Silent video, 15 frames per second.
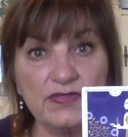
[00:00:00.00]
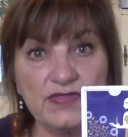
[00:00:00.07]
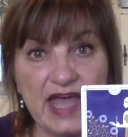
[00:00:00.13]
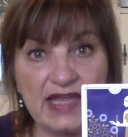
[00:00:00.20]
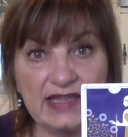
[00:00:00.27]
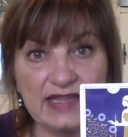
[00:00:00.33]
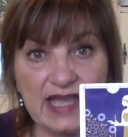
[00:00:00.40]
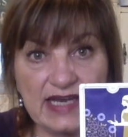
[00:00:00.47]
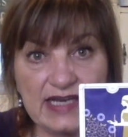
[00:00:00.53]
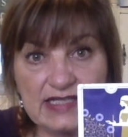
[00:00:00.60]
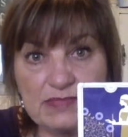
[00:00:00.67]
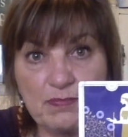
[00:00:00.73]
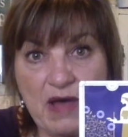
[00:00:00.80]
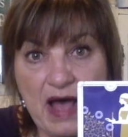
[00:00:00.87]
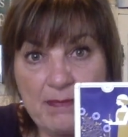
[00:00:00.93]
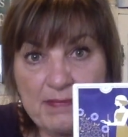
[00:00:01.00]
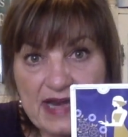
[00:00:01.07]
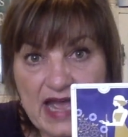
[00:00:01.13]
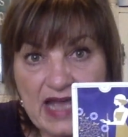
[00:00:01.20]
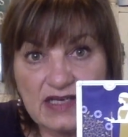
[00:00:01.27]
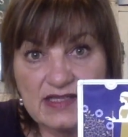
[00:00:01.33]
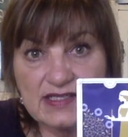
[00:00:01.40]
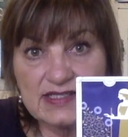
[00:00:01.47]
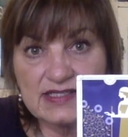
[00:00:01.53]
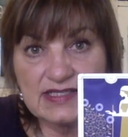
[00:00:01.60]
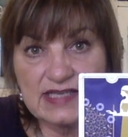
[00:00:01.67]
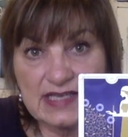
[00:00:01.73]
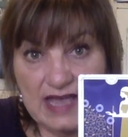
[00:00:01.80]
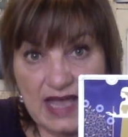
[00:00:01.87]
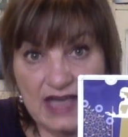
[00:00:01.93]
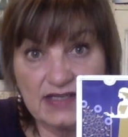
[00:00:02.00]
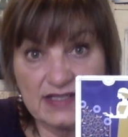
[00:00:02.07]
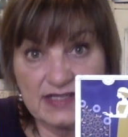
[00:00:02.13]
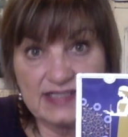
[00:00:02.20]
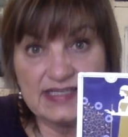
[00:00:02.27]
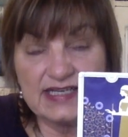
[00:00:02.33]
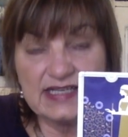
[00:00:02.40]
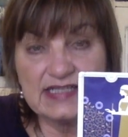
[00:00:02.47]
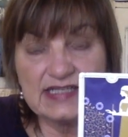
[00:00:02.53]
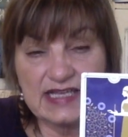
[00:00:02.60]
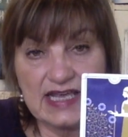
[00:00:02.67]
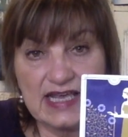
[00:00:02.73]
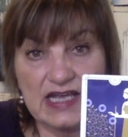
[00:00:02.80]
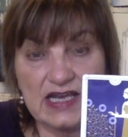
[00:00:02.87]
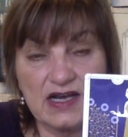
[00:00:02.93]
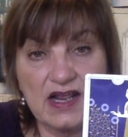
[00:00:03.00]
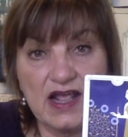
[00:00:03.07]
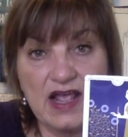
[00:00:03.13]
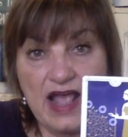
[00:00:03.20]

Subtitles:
that it's popping out of the seed skin